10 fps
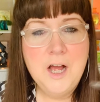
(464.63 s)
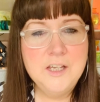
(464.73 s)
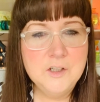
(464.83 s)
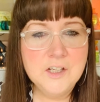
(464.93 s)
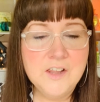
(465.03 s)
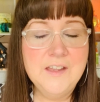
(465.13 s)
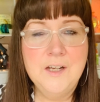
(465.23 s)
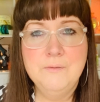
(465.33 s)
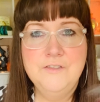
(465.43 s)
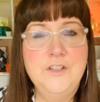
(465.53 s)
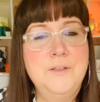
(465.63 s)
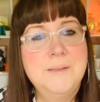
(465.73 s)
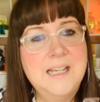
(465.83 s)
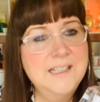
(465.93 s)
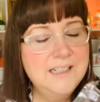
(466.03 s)
you're gonna think I'm food
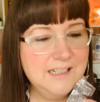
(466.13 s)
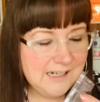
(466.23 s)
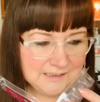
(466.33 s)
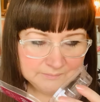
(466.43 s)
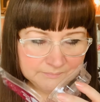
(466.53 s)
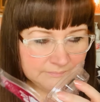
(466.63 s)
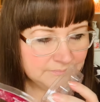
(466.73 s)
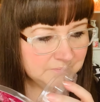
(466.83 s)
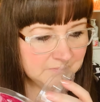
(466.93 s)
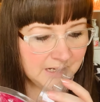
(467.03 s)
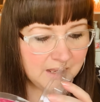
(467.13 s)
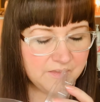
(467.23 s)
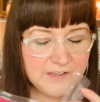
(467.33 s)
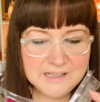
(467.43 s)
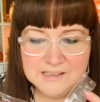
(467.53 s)
obsessed today.
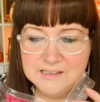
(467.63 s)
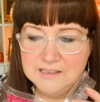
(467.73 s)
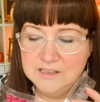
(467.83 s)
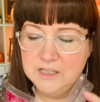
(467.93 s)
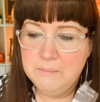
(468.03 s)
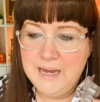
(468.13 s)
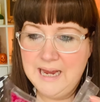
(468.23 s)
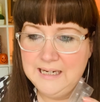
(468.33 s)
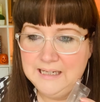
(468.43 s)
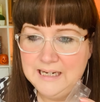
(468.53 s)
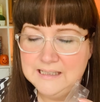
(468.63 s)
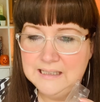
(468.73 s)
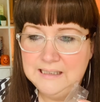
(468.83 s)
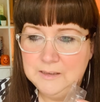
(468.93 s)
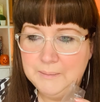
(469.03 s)
This to me is a
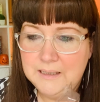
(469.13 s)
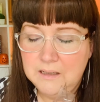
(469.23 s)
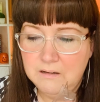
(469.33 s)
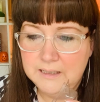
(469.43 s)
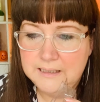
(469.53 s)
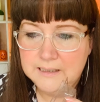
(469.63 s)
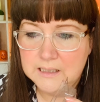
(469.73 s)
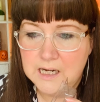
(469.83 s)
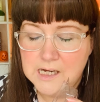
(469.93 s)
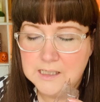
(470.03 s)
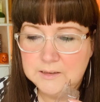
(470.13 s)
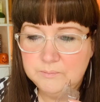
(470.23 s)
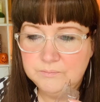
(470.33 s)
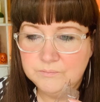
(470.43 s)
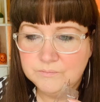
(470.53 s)
little bit like a
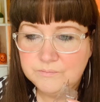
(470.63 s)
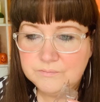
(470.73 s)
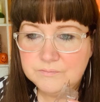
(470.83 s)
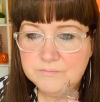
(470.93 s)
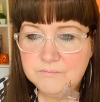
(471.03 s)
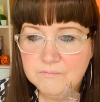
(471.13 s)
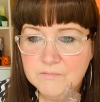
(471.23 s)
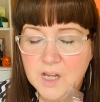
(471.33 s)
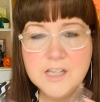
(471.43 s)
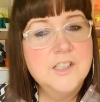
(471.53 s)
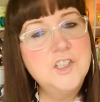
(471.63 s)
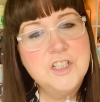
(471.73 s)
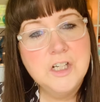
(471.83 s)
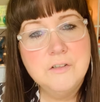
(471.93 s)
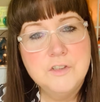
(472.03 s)

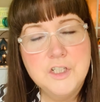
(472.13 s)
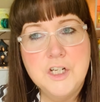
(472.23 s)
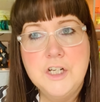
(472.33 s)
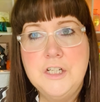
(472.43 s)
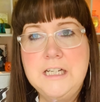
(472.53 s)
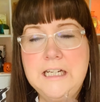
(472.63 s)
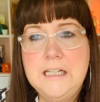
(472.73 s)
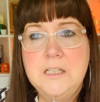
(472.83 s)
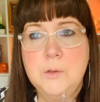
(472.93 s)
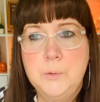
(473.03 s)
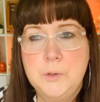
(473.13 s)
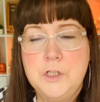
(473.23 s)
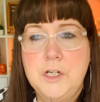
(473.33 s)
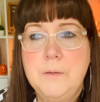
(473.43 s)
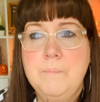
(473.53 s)
Sunday afternoon in
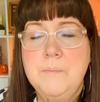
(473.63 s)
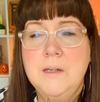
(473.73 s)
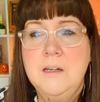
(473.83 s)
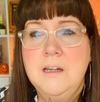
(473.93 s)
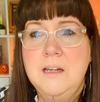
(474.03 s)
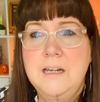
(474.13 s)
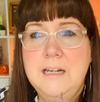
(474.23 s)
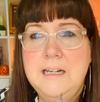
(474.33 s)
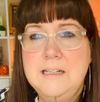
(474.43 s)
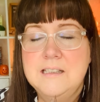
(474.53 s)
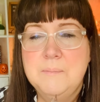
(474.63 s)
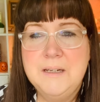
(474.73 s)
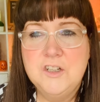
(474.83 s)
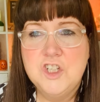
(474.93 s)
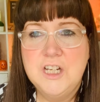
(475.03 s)
autumn. It's a
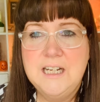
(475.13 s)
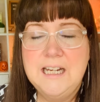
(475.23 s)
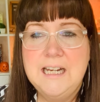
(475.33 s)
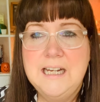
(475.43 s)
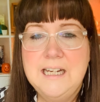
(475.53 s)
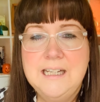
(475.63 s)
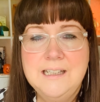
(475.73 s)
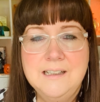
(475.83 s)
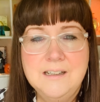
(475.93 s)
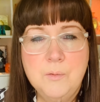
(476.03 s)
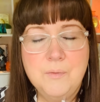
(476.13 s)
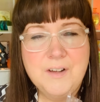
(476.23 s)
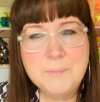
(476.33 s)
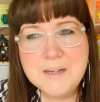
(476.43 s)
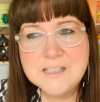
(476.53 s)
bit chilly, we've
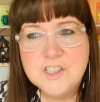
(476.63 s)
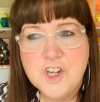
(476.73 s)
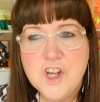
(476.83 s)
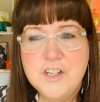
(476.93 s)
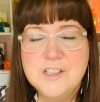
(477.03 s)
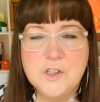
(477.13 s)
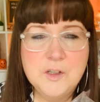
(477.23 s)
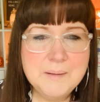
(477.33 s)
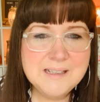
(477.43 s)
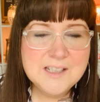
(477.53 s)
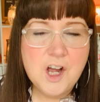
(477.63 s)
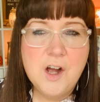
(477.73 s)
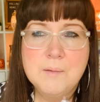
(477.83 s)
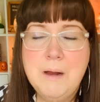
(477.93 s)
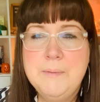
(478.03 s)
had a bit of sun, it's gone a bit
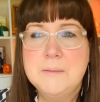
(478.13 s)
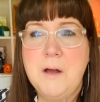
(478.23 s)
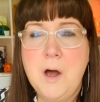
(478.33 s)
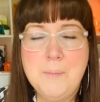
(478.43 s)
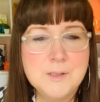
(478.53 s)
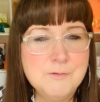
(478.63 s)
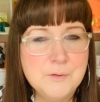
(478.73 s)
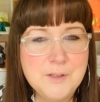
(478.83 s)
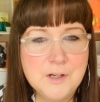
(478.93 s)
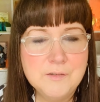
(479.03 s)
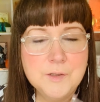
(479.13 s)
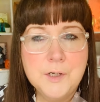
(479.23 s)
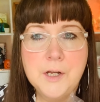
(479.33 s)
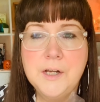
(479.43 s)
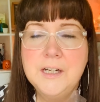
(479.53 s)
dark, maybe it's about 4:30 in the
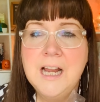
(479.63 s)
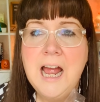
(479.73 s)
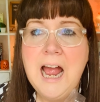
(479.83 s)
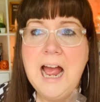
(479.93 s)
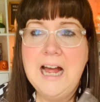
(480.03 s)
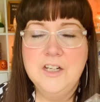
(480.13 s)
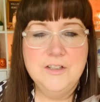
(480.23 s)
afternoon. And